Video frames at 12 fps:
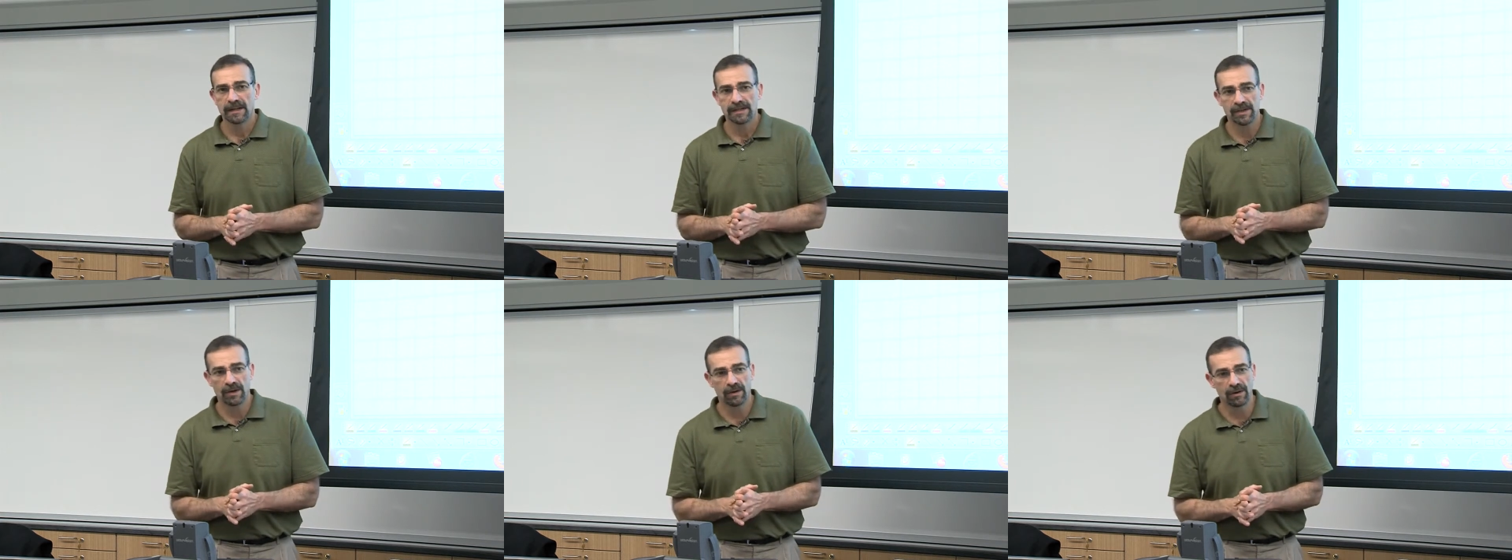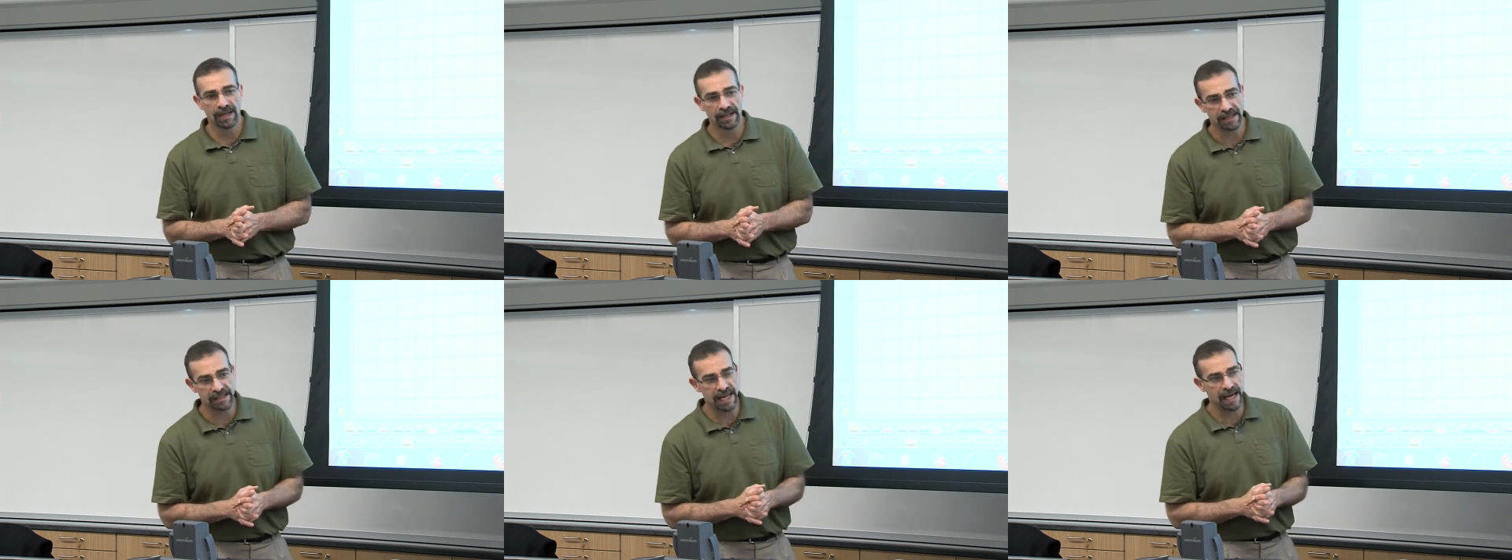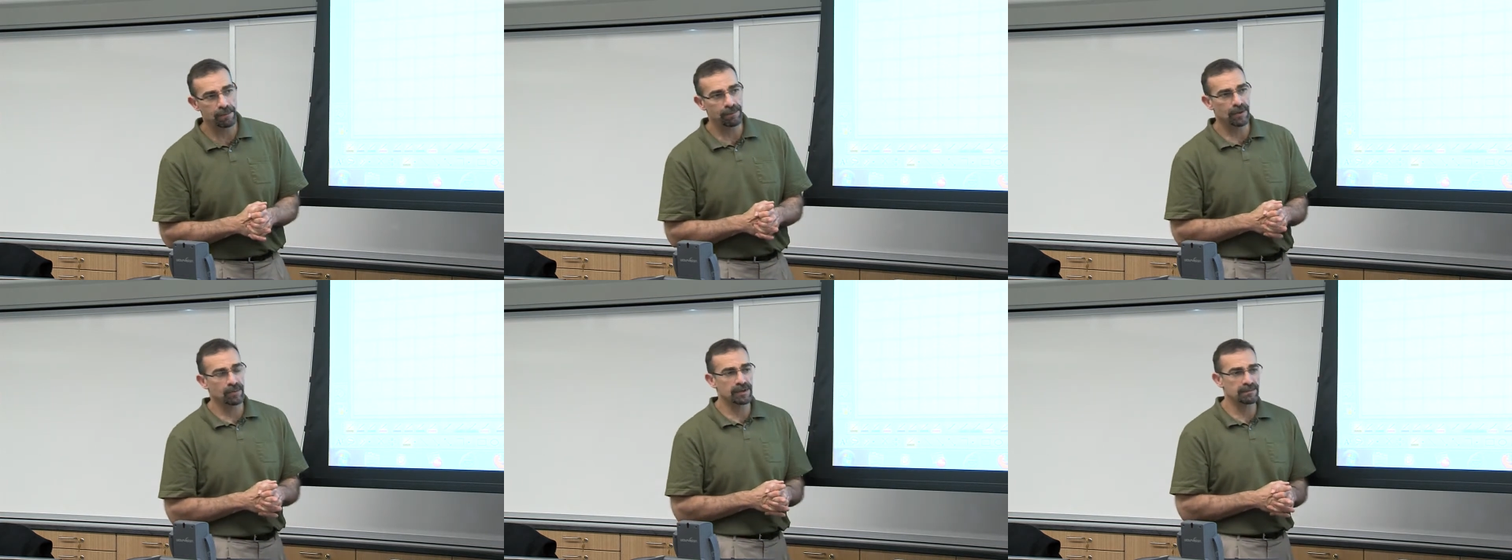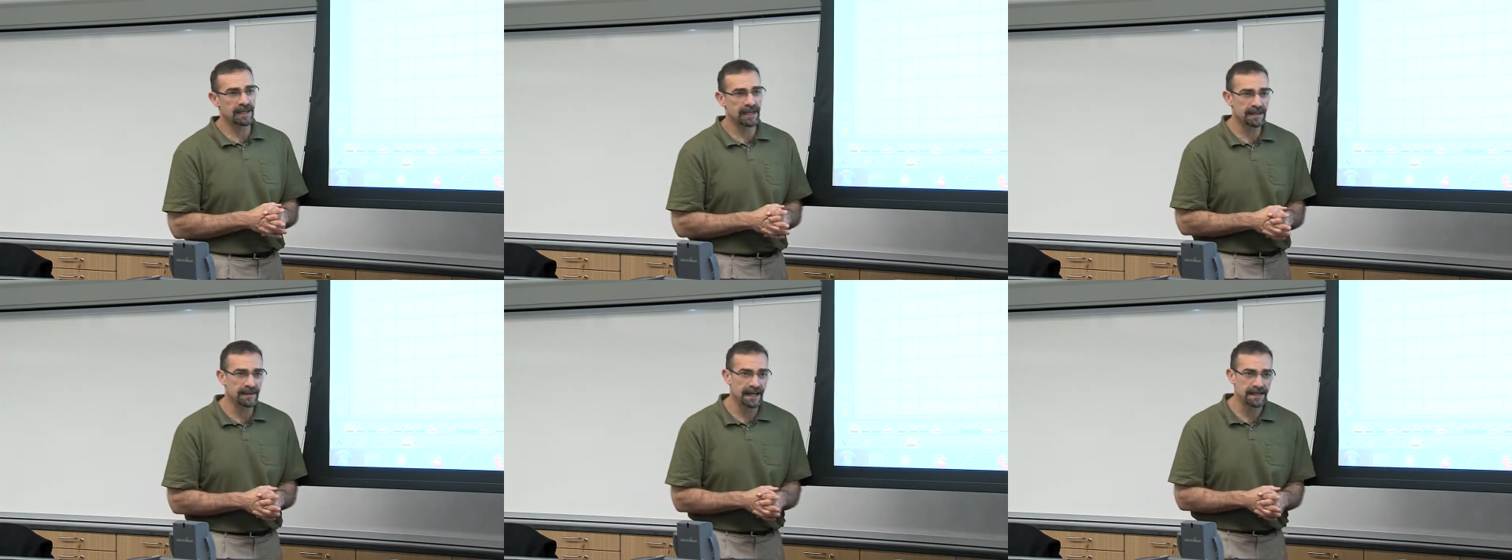So an example would
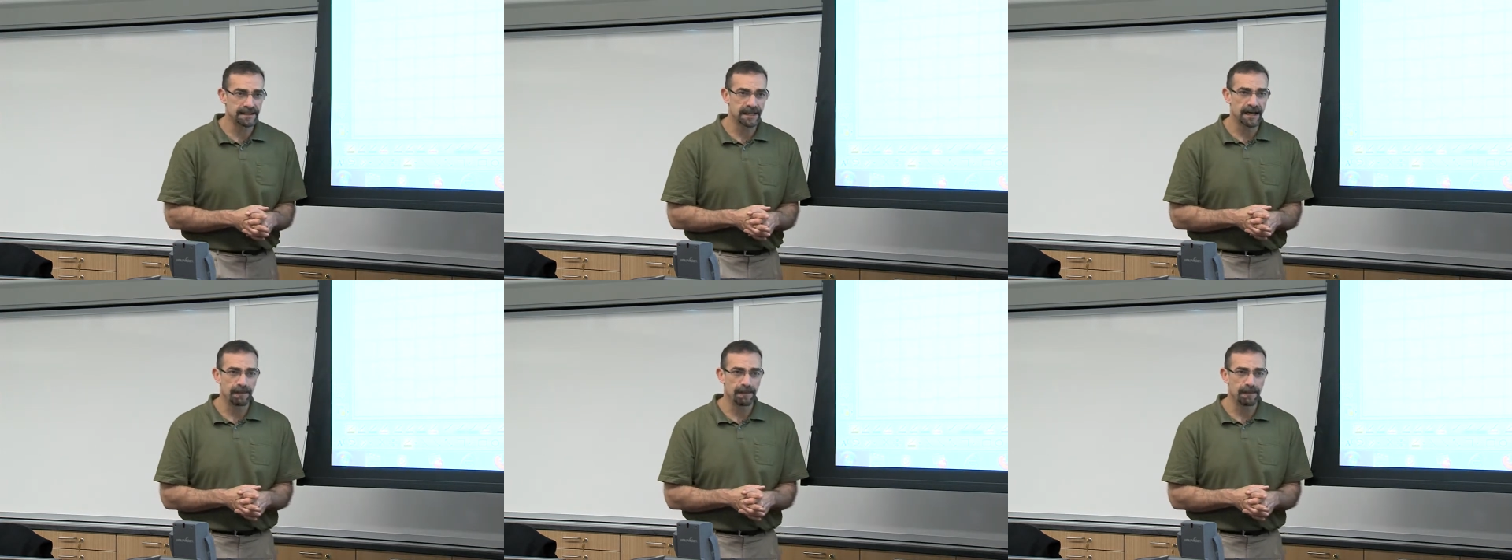be that,